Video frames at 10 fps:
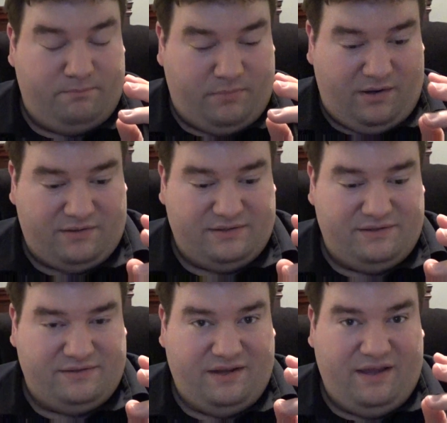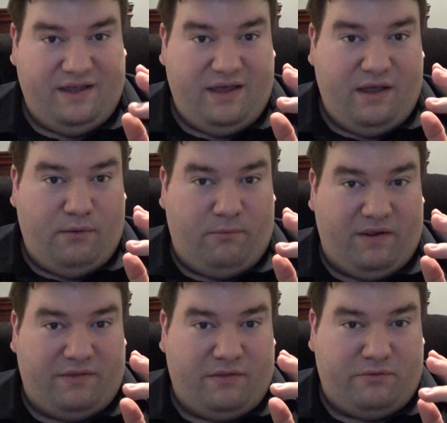boxes
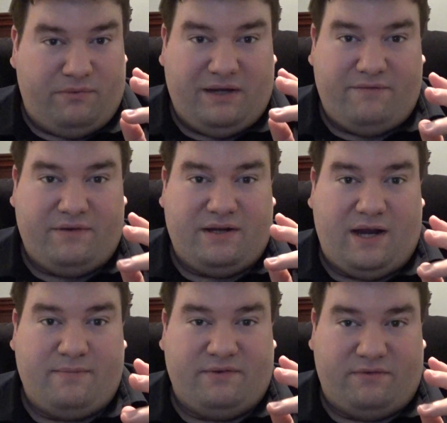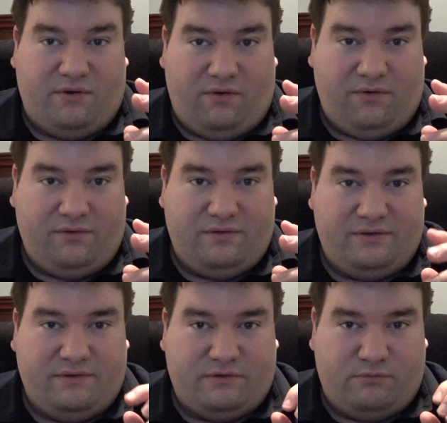with 3 different types of
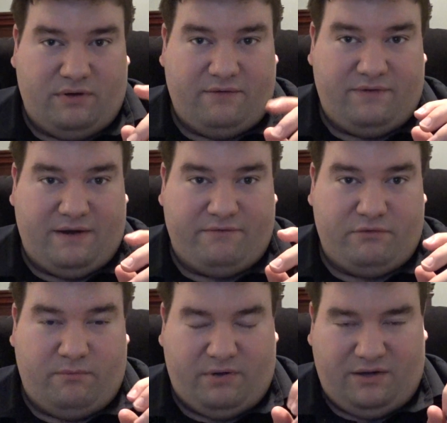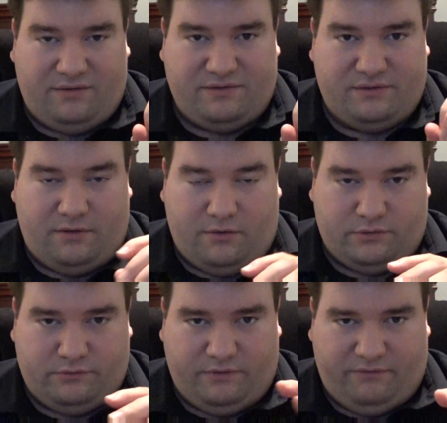cards, 25 to a box, all
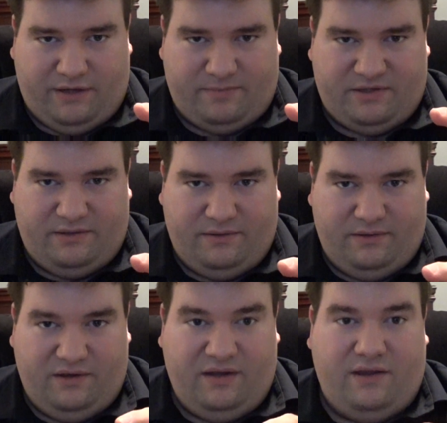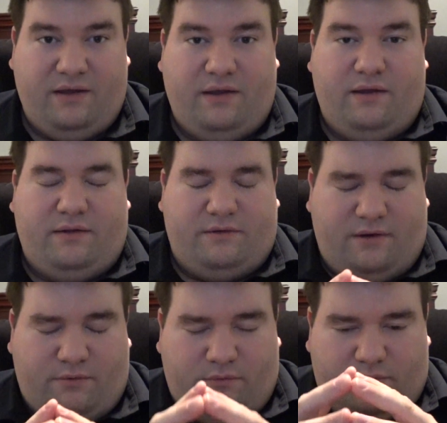shrink wrapped.
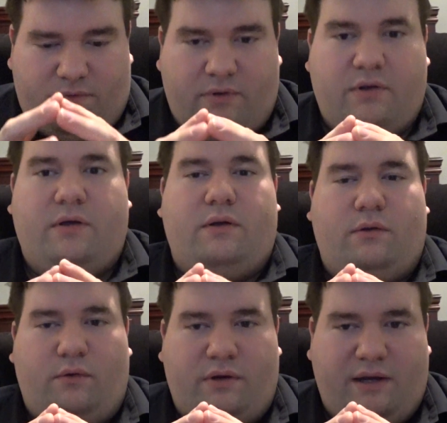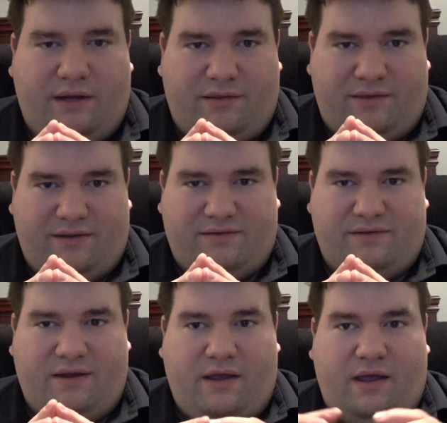So, looking at
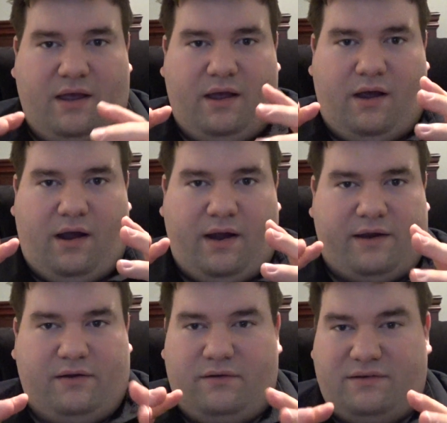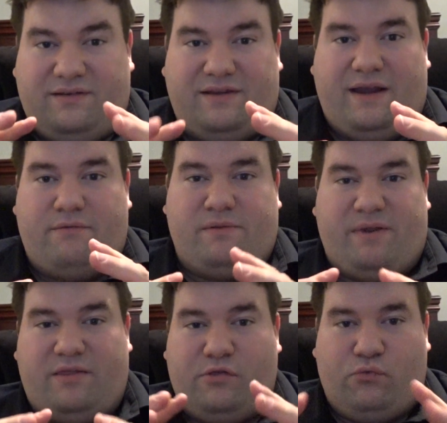this, I can honestly say I was a
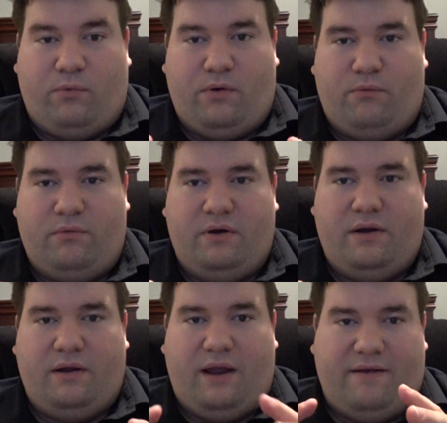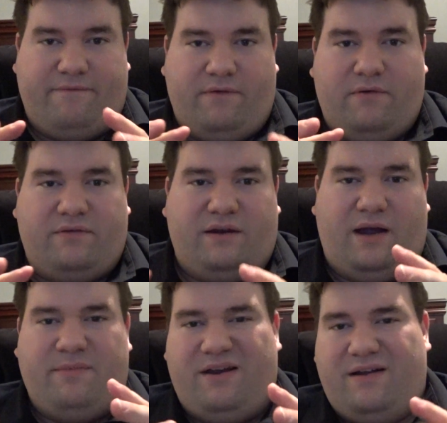bit thrown. At first,
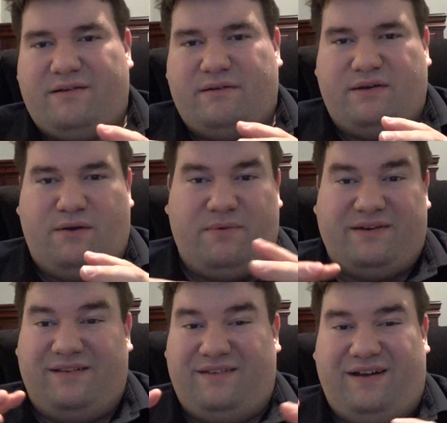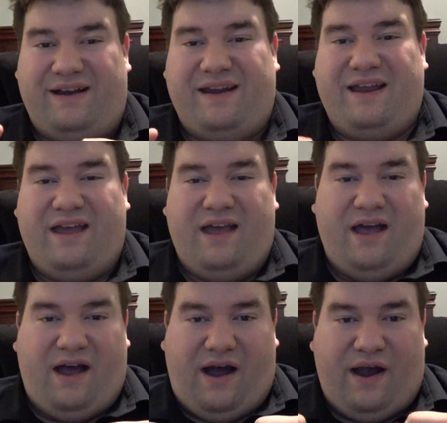I'm not going to lie,
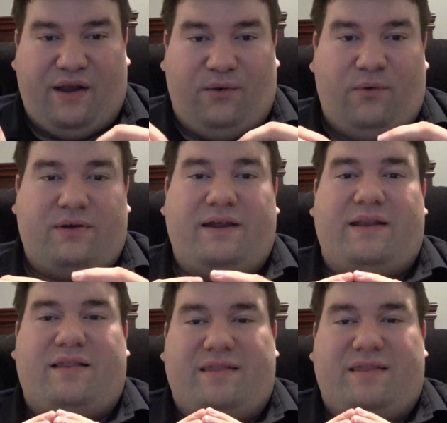I looked at